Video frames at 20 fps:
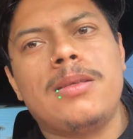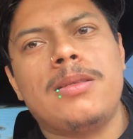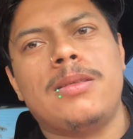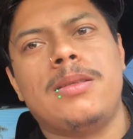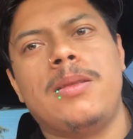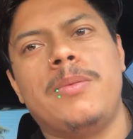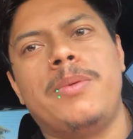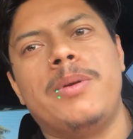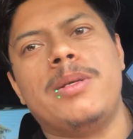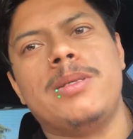
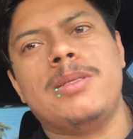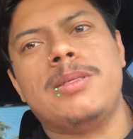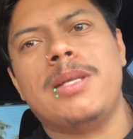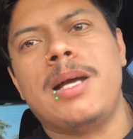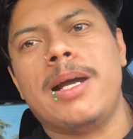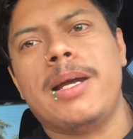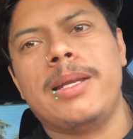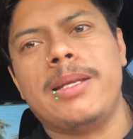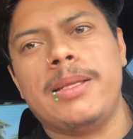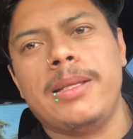the person's
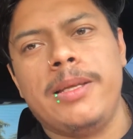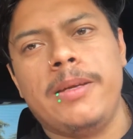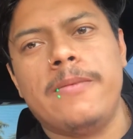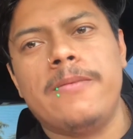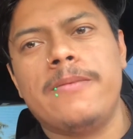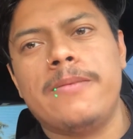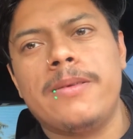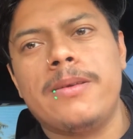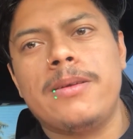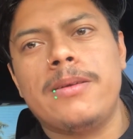not going to leave,
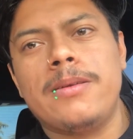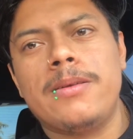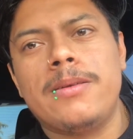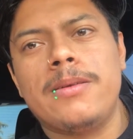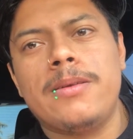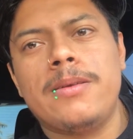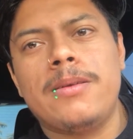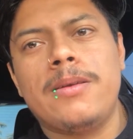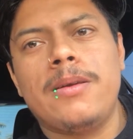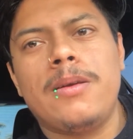
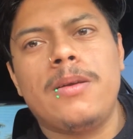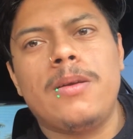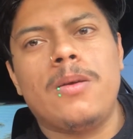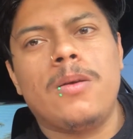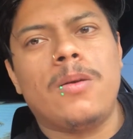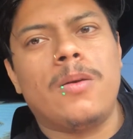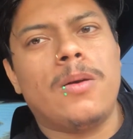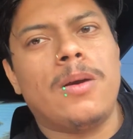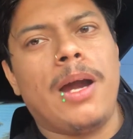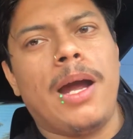
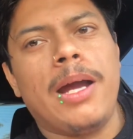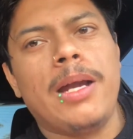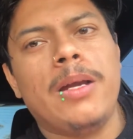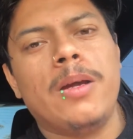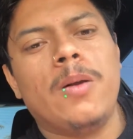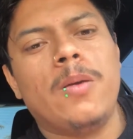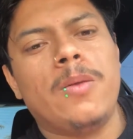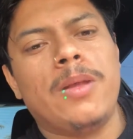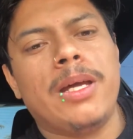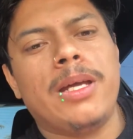or I
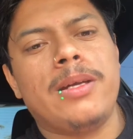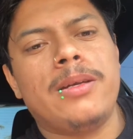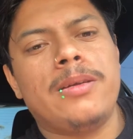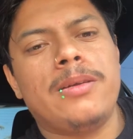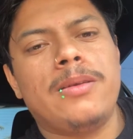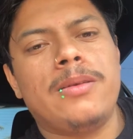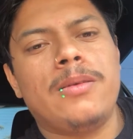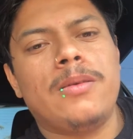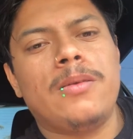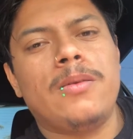know that
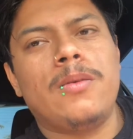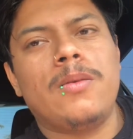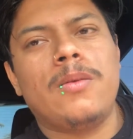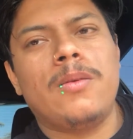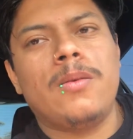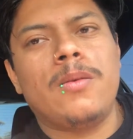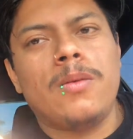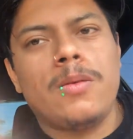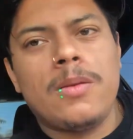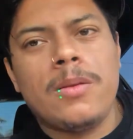
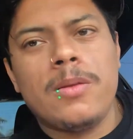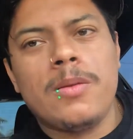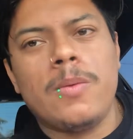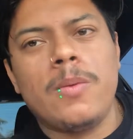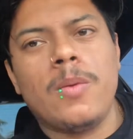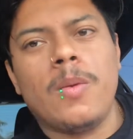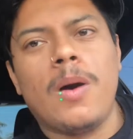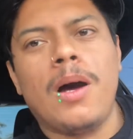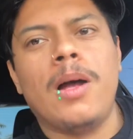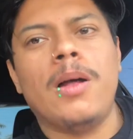
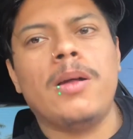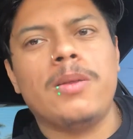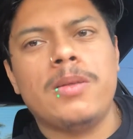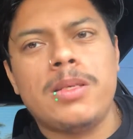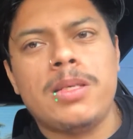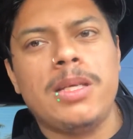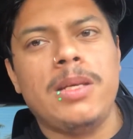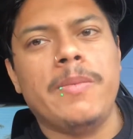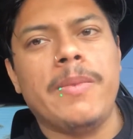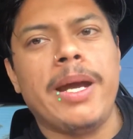while
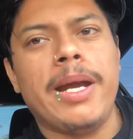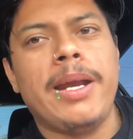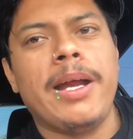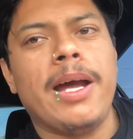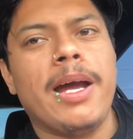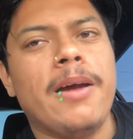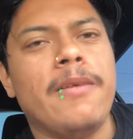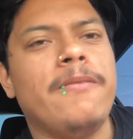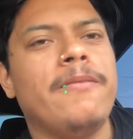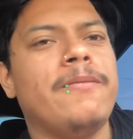she might
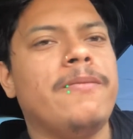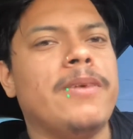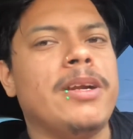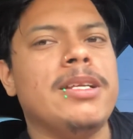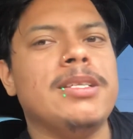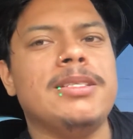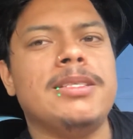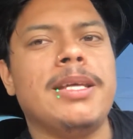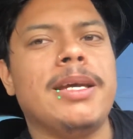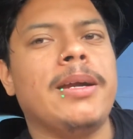have
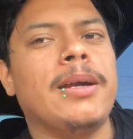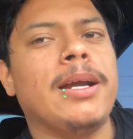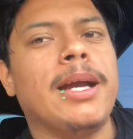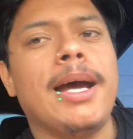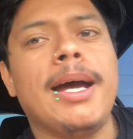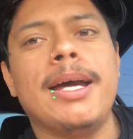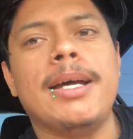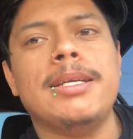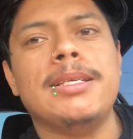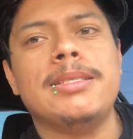friends that are
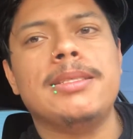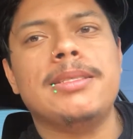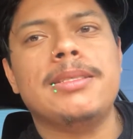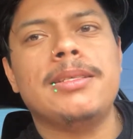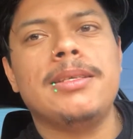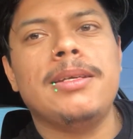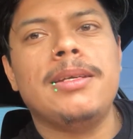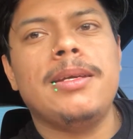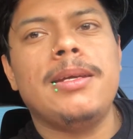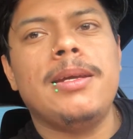guys,
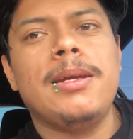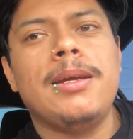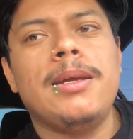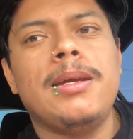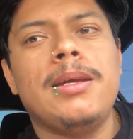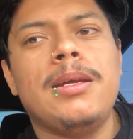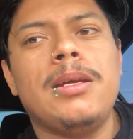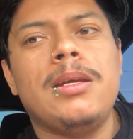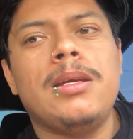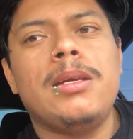
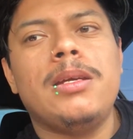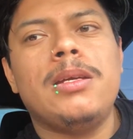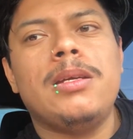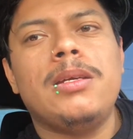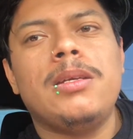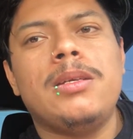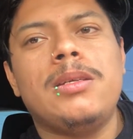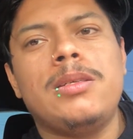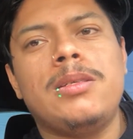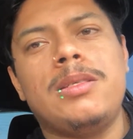
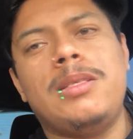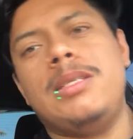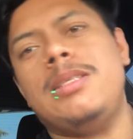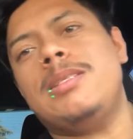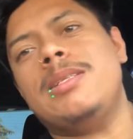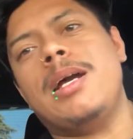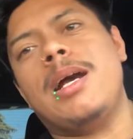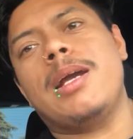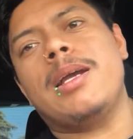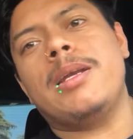she's
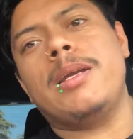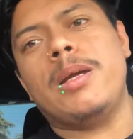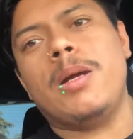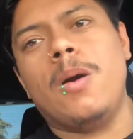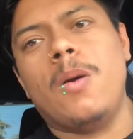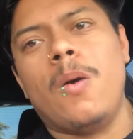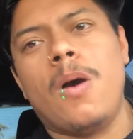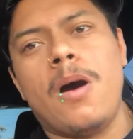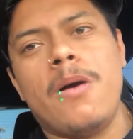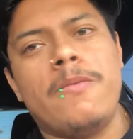not going to
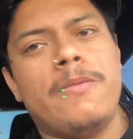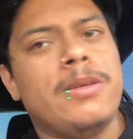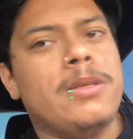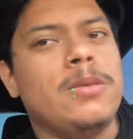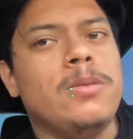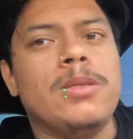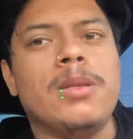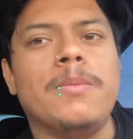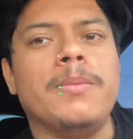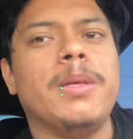go off and
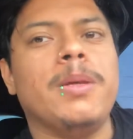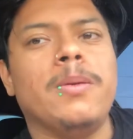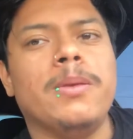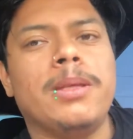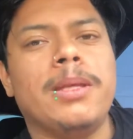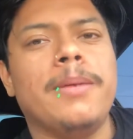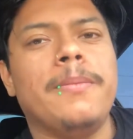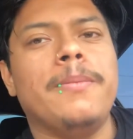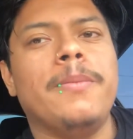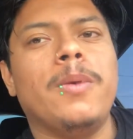do something with
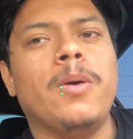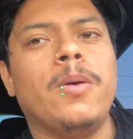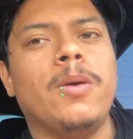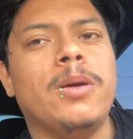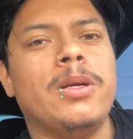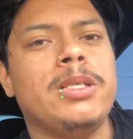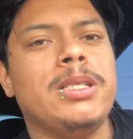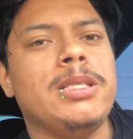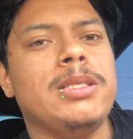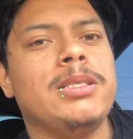them, or
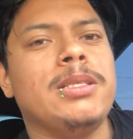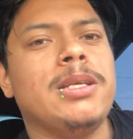she's